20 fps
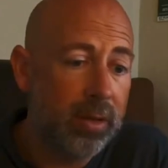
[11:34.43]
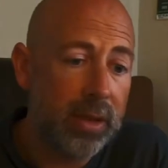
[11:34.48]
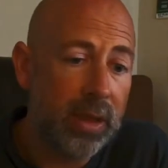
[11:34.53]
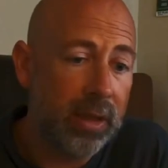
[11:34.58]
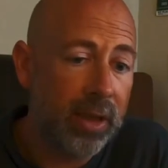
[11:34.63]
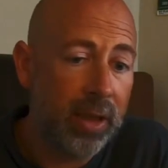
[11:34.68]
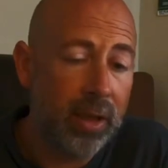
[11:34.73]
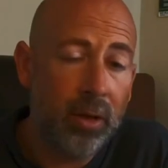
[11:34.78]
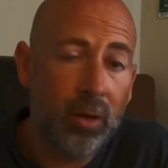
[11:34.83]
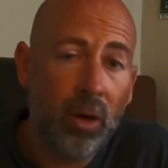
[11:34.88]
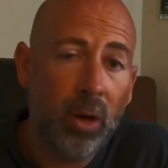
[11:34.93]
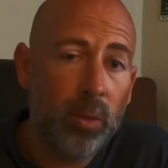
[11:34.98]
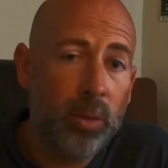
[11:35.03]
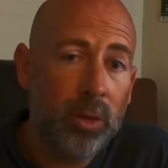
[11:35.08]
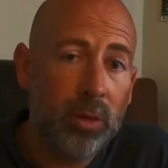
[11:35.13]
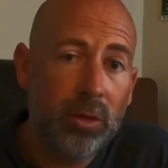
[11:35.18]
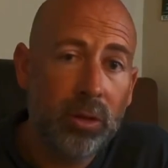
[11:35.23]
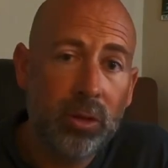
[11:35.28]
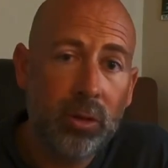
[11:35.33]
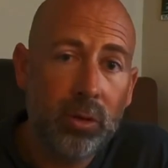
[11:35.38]
They let it grow up to
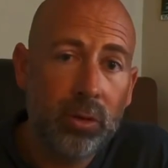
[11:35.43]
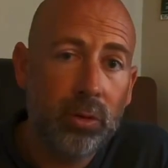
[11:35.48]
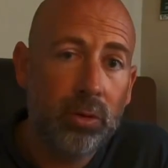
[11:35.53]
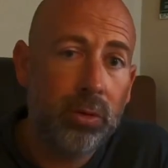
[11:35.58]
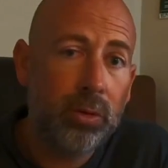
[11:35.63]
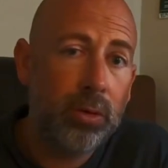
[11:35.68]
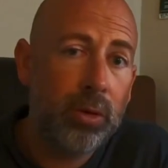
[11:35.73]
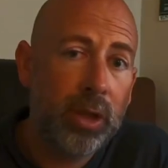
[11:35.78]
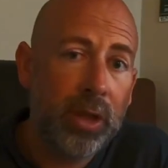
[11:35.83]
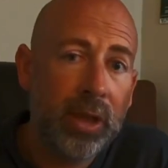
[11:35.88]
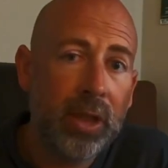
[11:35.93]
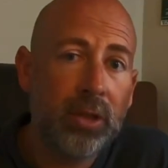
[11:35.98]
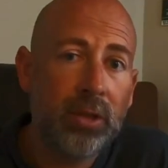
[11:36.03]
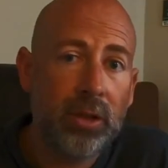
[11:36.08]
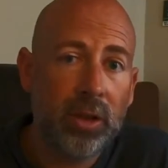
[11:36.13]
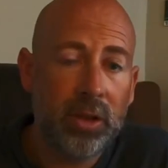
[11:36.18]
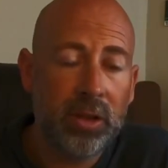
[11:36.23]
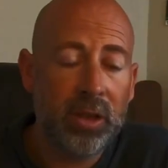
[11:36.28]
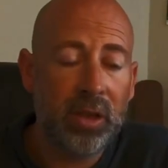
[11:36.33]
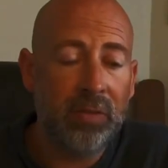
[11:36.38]
2-3
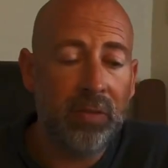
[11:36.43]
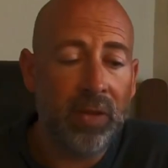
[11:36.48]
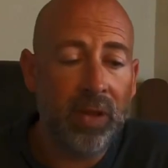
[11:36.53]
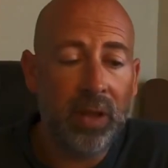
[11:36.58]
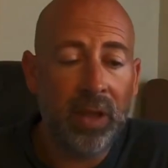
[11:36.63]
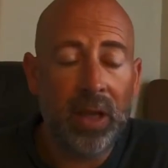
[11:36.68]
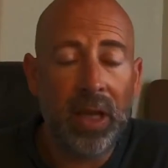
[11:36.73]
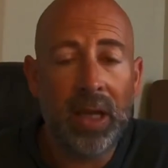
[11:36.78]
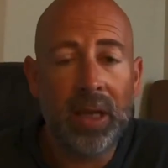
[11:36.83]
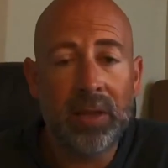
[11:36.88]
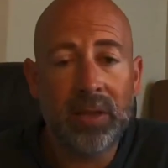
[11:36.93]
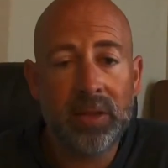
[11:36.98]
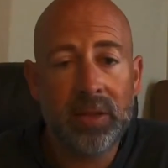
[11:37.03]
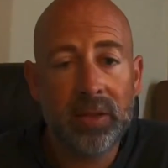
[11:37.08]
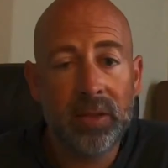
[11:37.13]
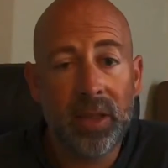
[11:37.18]
inches even, and